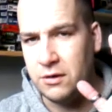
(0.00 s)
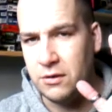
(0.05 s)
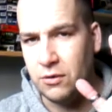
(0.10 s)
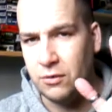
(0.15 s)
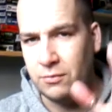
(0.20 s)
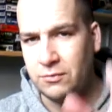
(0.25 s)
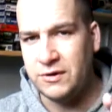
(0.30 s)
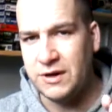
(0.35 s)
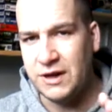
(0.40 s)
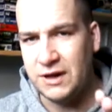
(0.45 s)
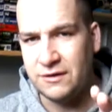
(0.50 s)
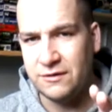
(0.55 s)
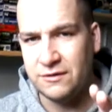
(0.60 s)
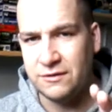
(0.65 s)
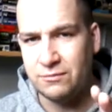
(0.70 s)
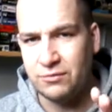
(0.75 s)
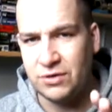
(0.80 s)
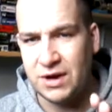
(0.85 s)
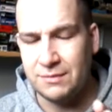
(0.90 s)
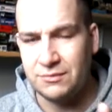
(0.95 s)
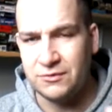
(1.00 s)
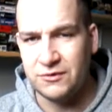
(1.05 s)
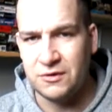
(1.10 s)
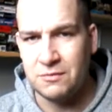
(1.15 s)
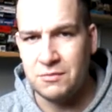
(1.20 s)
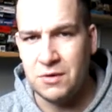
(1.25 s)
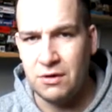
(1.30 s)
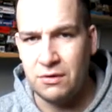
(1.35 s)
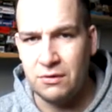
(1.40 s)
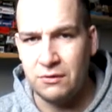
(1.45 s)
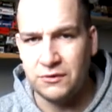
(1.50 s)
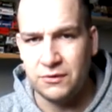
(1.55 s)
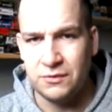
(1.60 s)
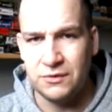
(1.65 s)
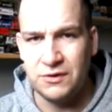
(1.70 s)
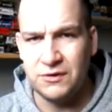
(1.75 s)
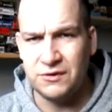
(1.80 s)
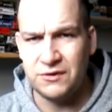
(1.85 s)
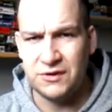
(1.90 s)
updates perhaps tomorrow or something,